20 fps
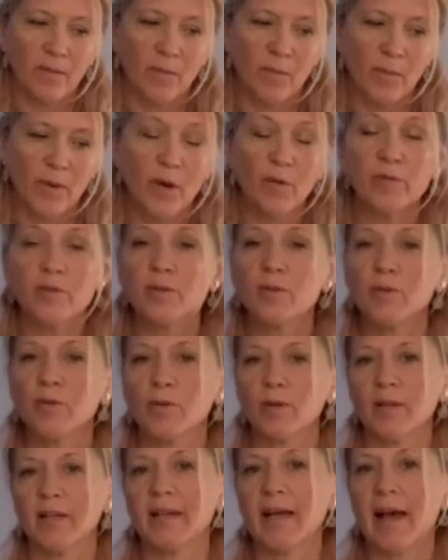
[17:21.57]
we often call
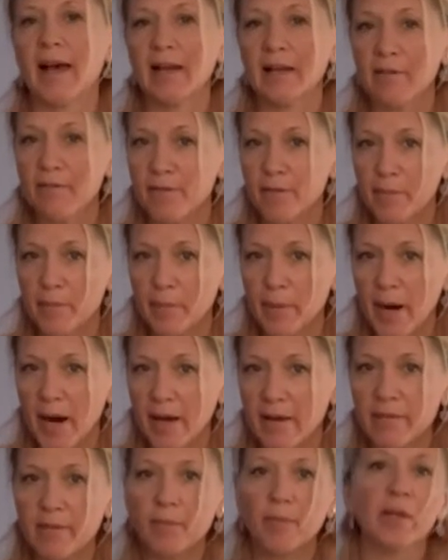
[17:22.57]
it elephant
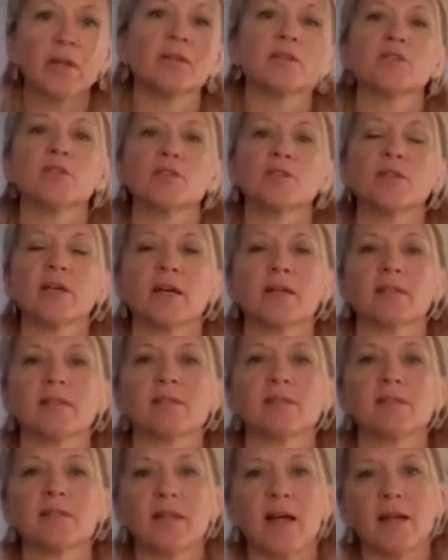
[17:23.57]
breath, and we can do that
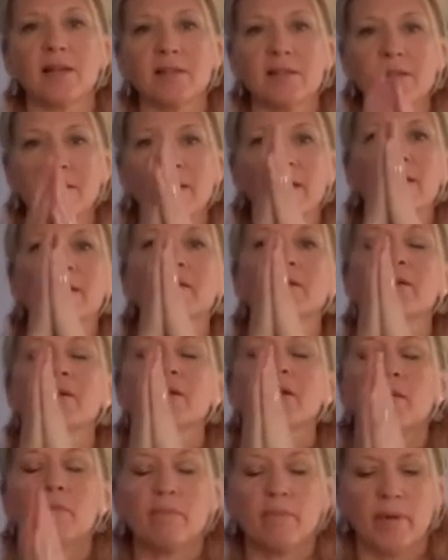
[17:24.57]
standing,
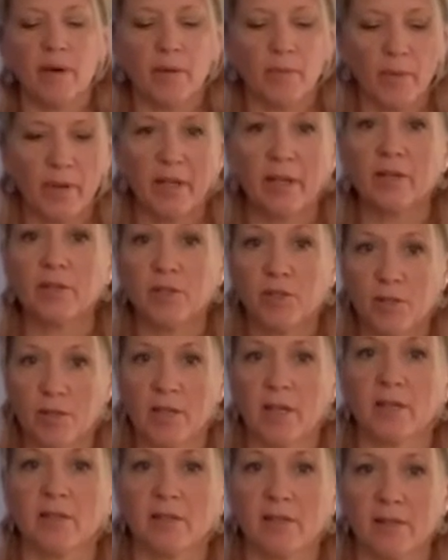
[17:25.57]
but we're going to do
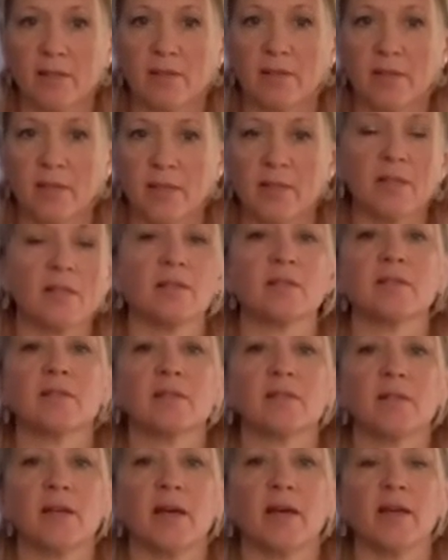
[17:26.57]
that seated
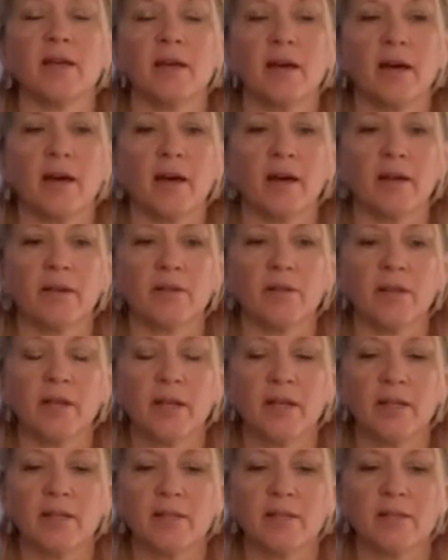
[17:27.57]
today. And
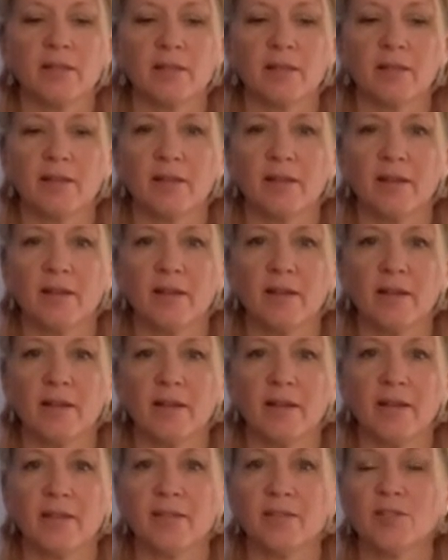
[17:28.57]
it
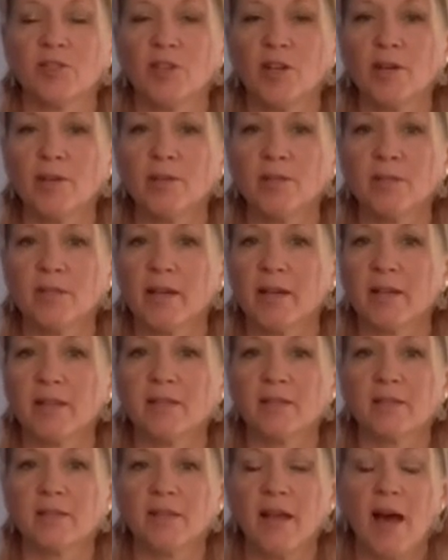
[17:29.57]
is just a
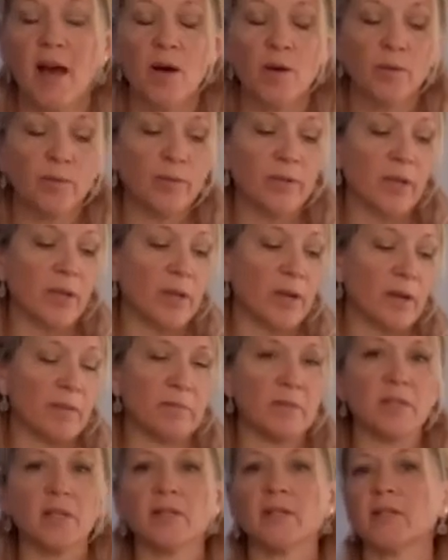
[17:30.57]
sound that
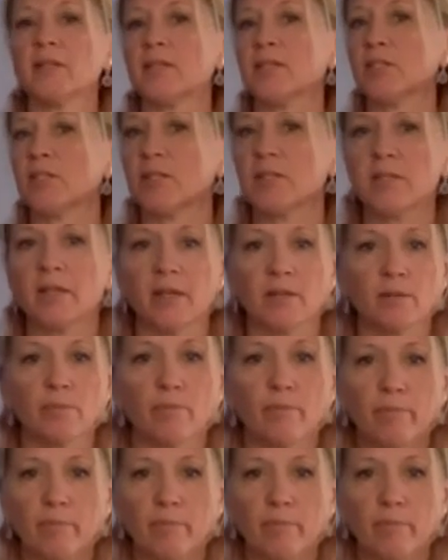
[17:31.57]
comes in and it just gets